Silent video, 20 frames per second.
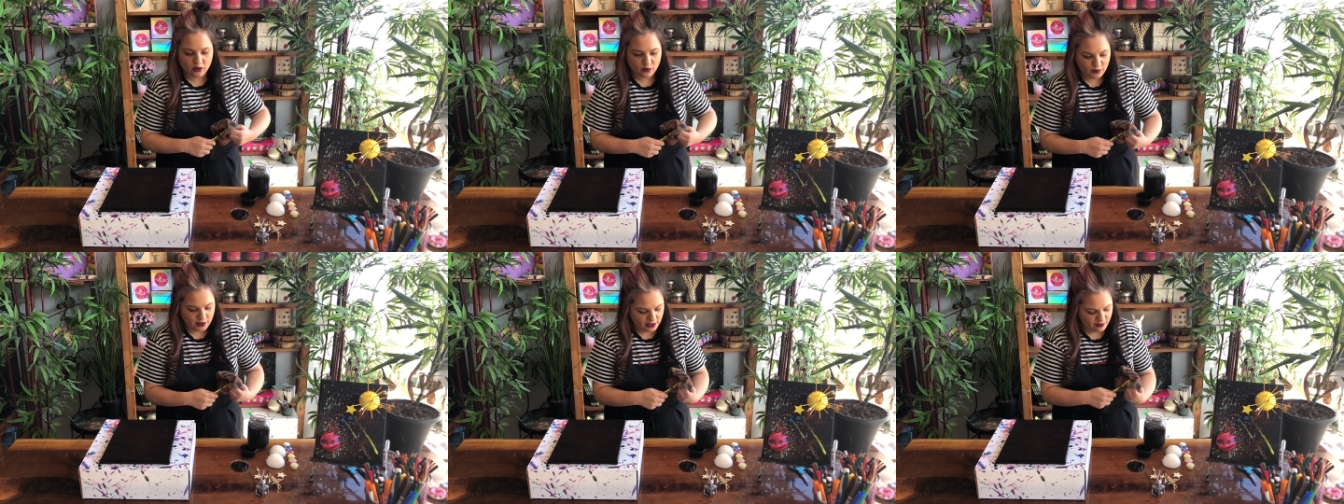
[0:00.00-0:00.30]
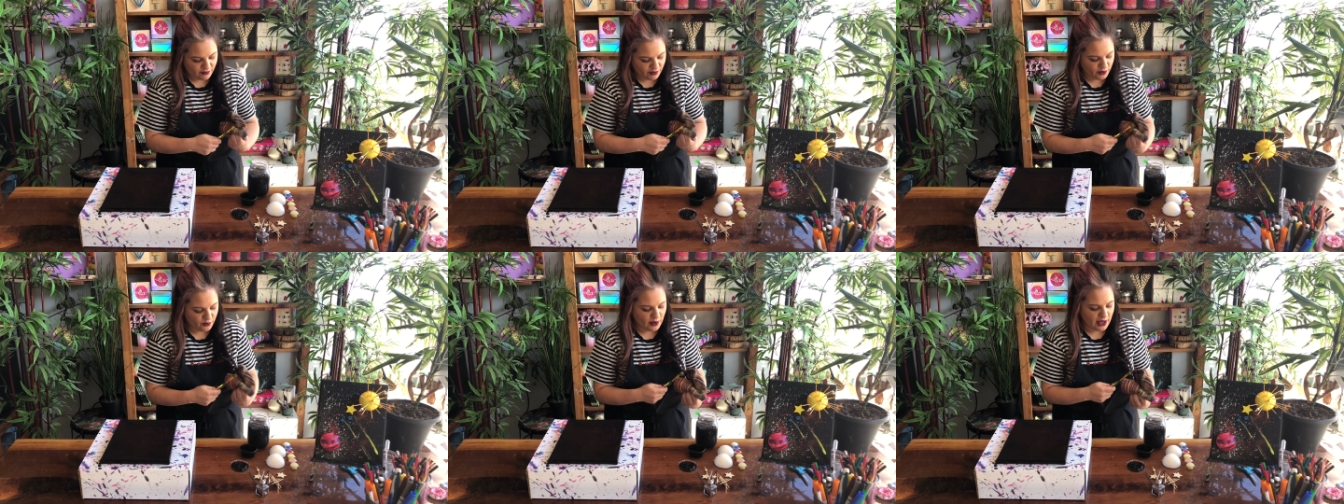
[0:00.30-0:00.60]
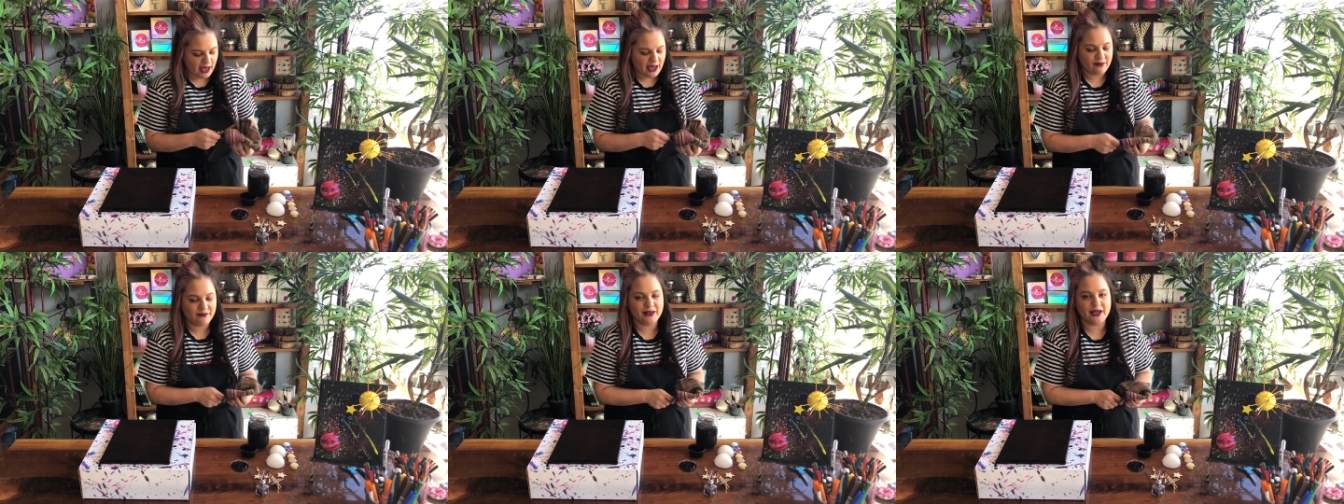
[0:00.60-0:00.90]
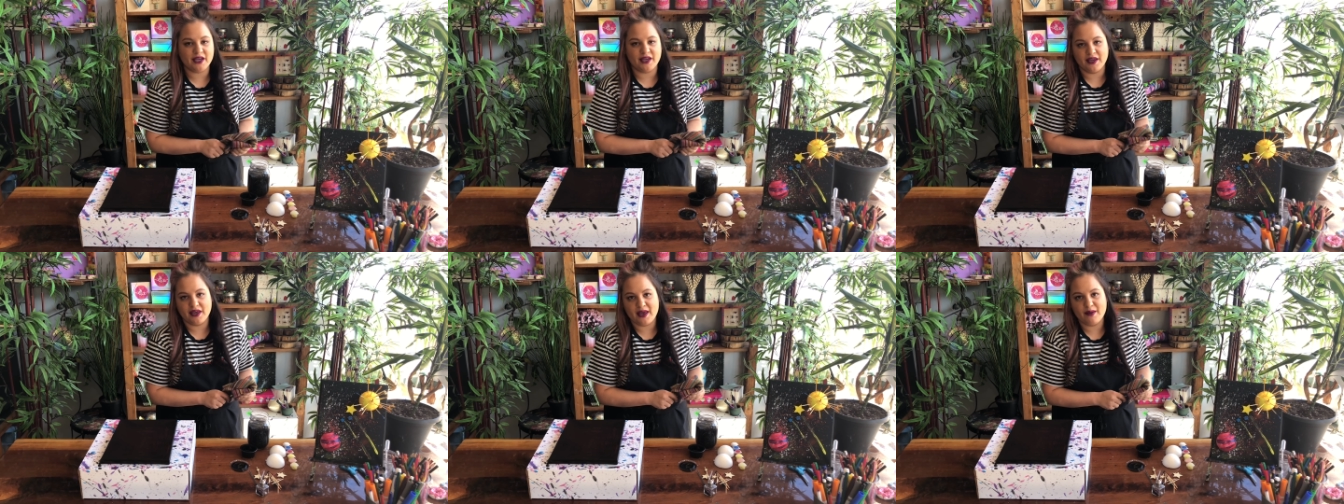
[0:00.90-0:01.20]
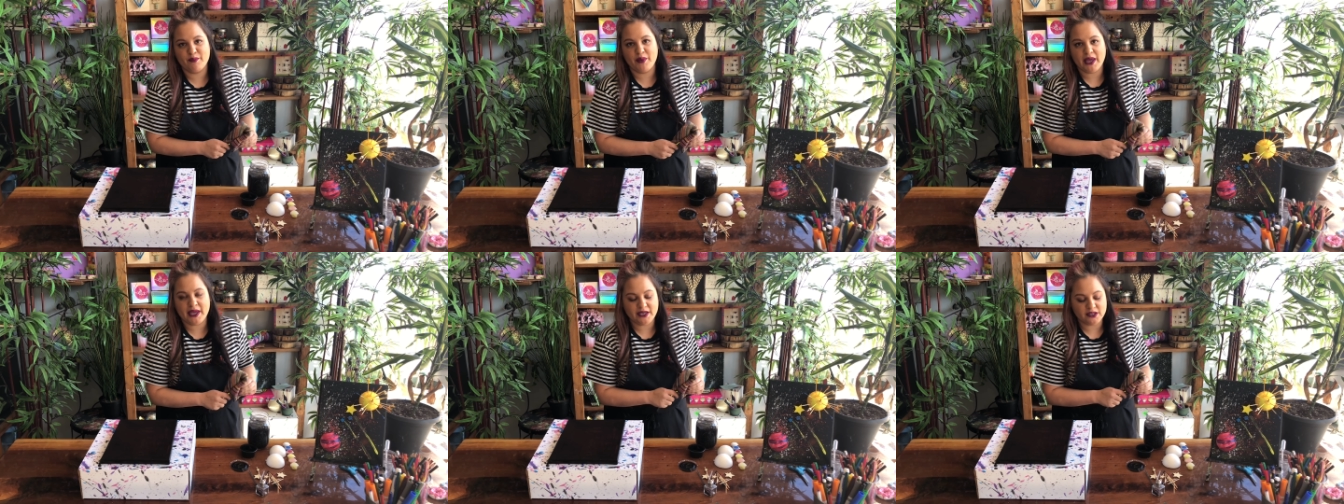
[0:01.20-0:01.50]
whatever you have that can
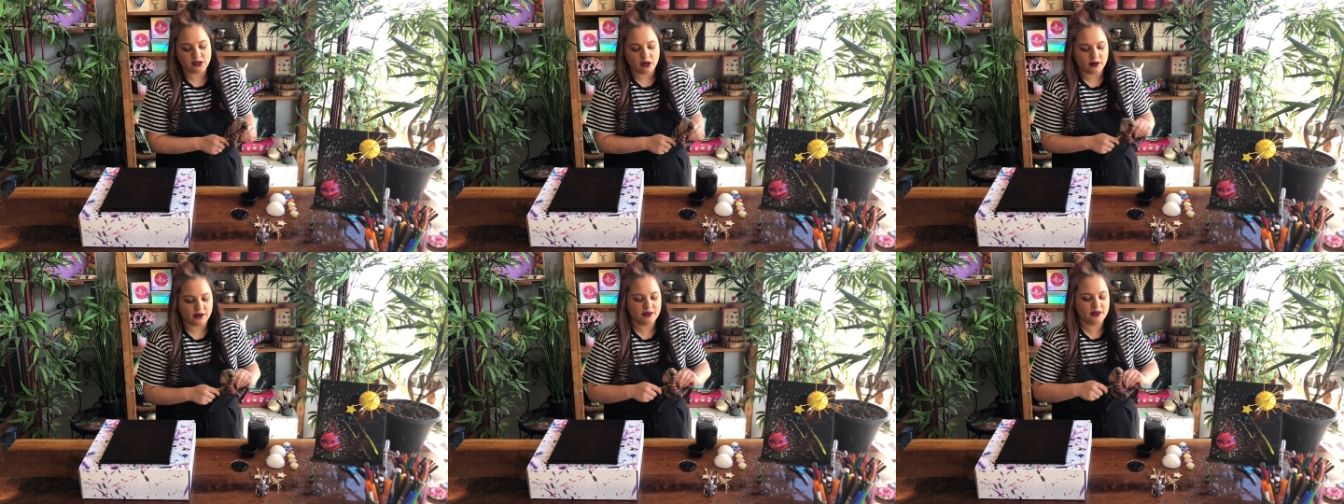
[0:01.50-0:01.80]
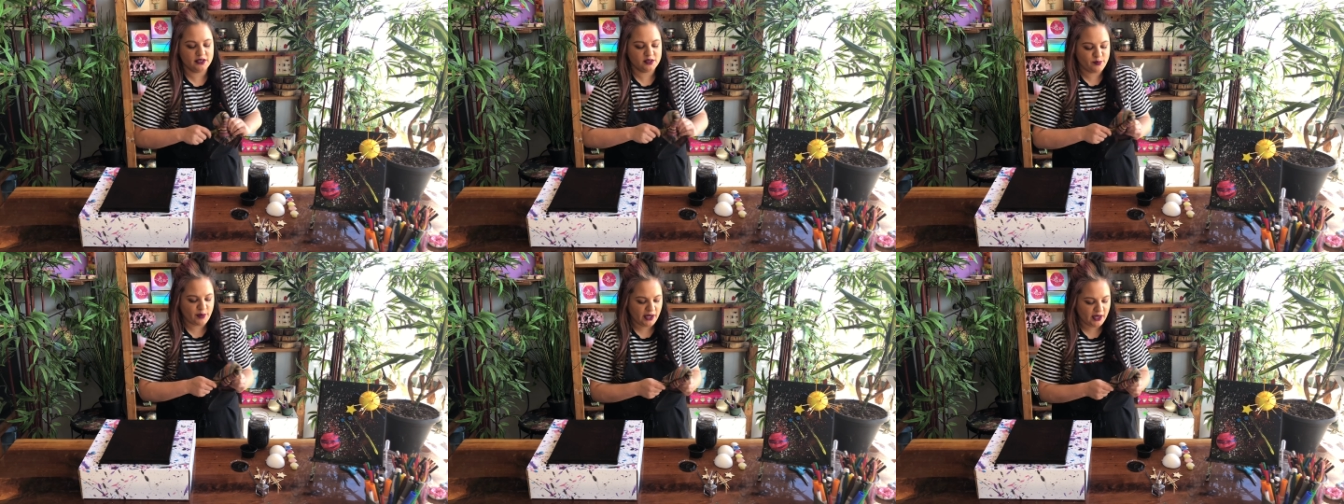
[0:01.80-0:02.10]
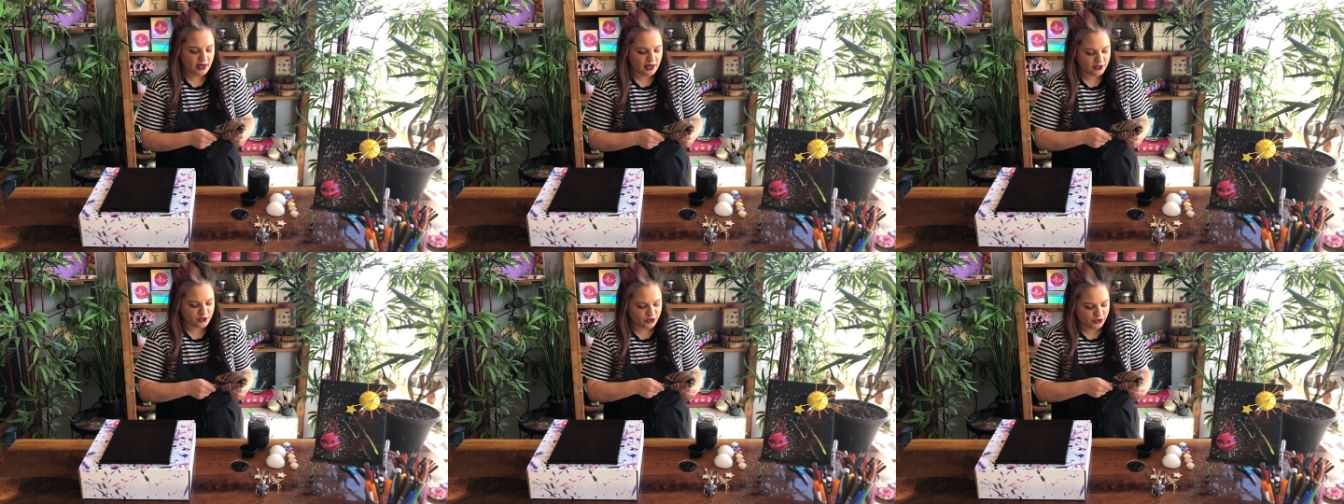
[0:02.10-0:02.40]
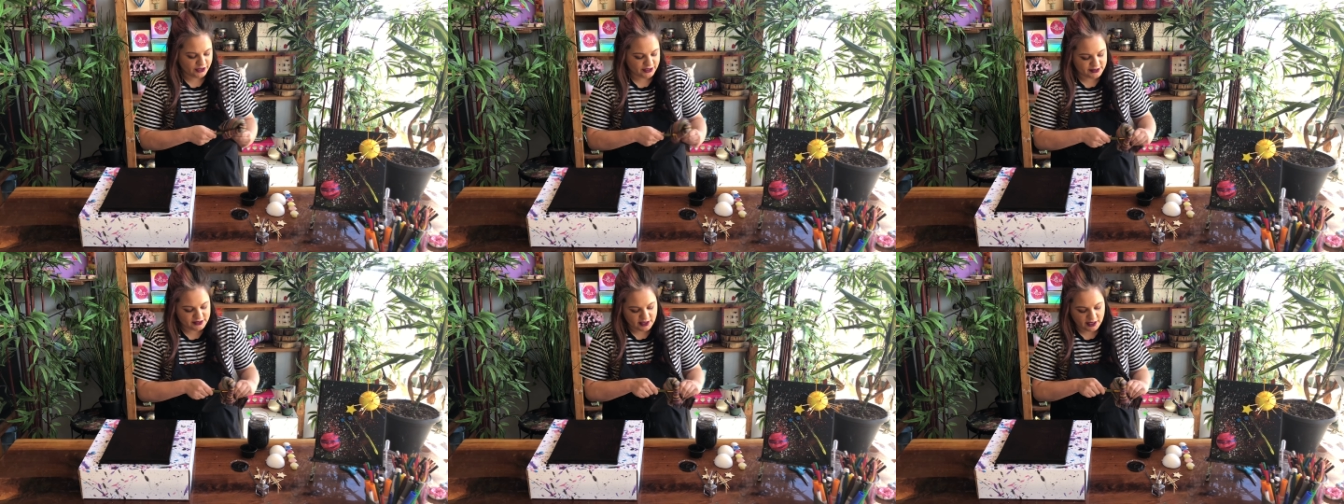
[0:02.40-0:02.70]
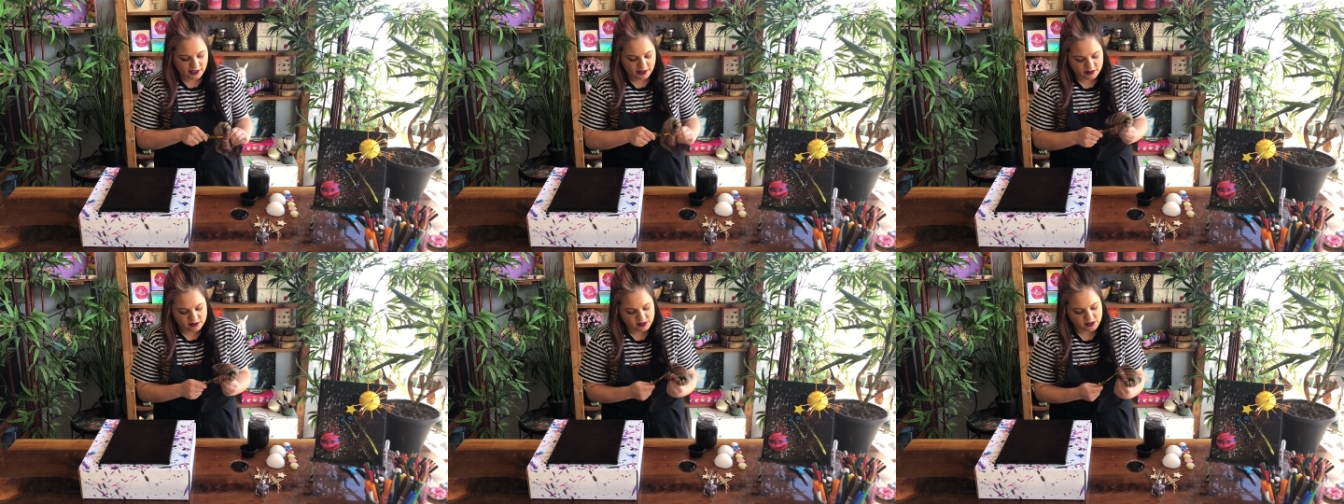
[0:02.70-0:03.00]
get paint on it. This paint actually
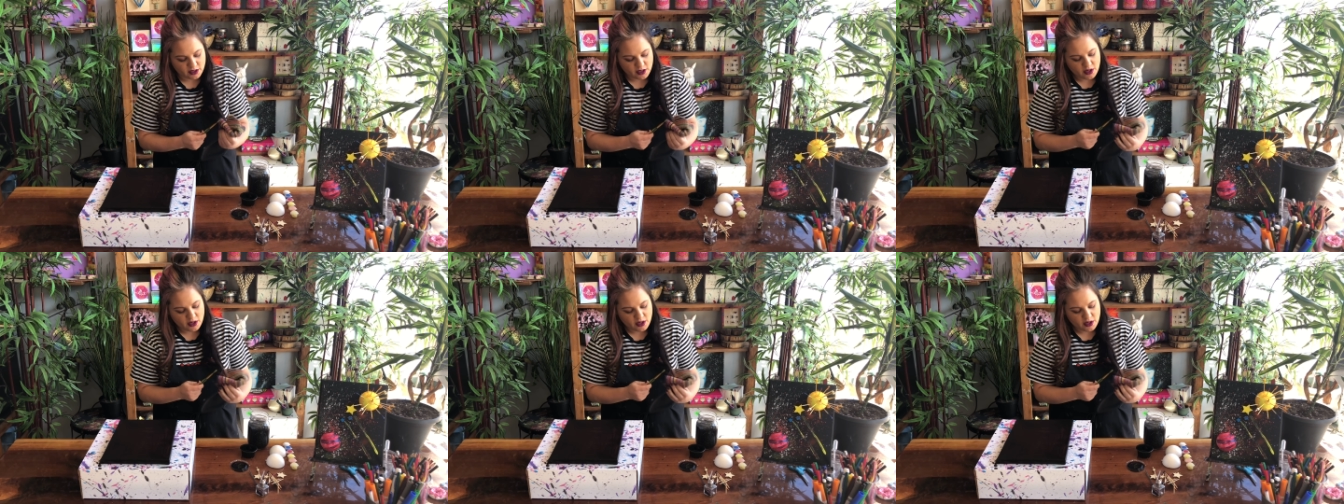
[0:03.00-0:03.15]
stains,